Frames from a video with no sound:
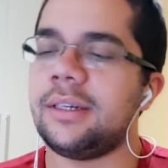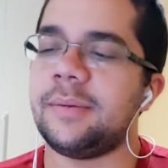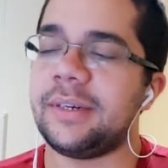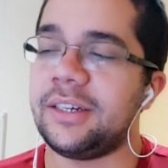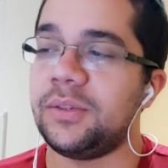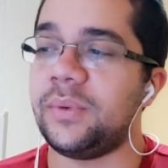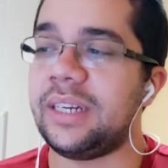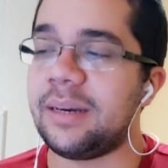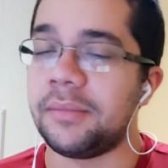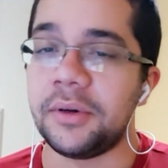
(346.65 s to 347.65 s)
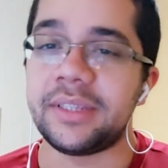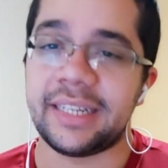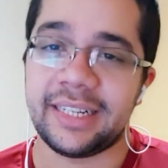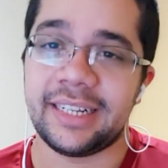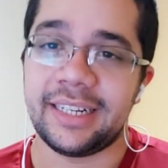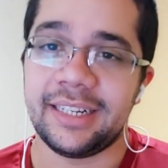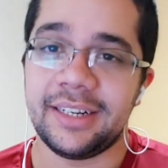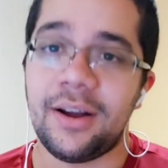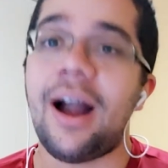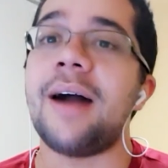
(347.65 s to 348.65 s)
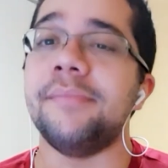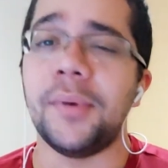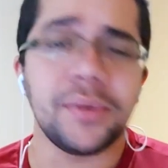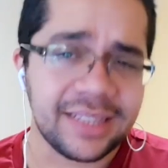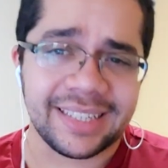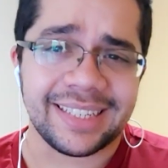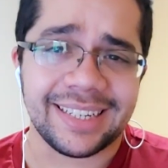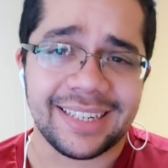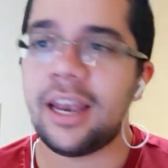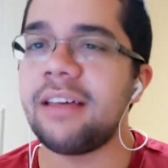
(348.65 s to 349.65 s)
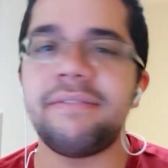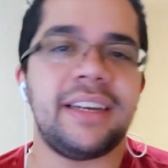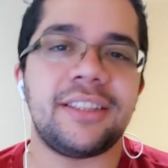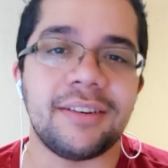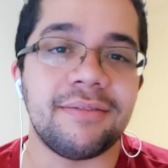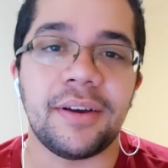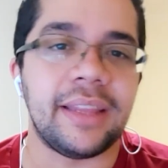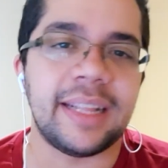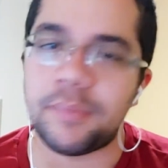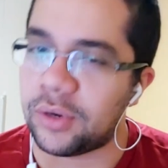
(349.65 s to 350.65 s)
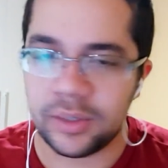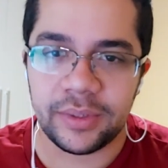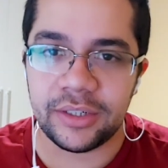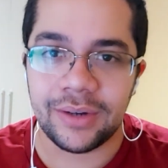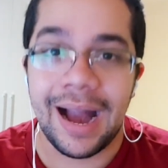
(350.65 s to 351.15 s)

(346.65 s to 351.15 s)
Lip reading: Oh my god, William Montage. A Montage. La Victor, I'm very disappointed with you.